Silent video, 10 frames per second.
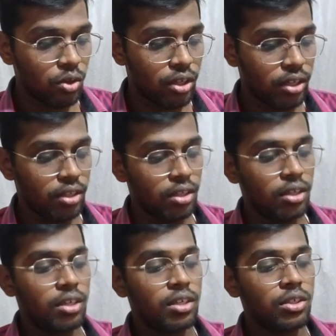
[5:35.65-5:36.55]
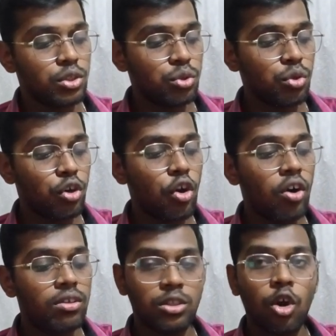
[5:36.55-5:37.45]
okay sudo
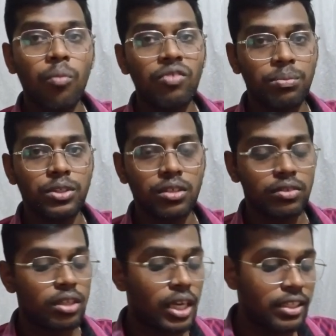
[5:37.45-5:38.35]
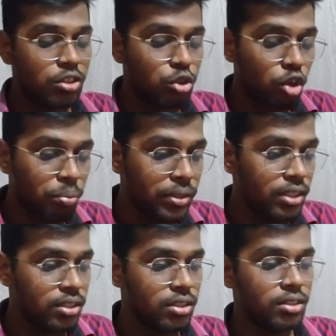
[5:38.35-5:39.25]
docker stop web server let's stop
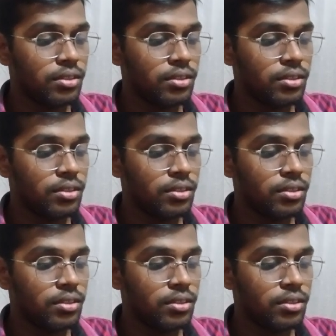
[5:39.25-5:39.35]
this